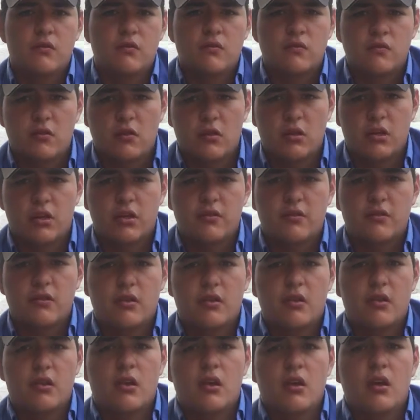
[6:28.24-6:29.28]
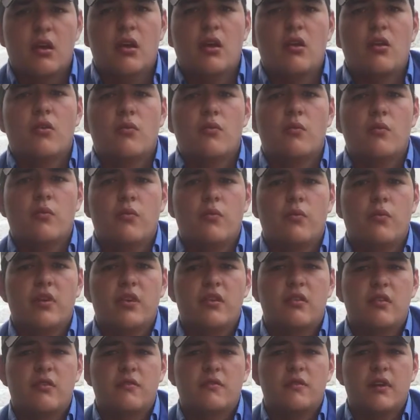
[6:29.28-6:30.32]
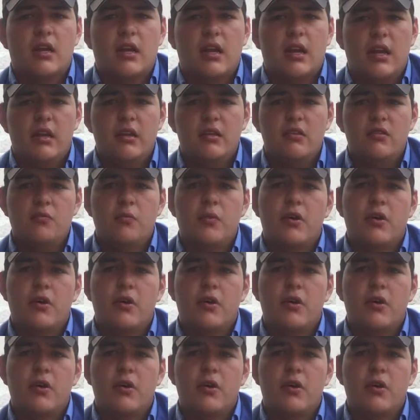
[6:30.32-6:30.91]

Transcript: solace. Without the gains,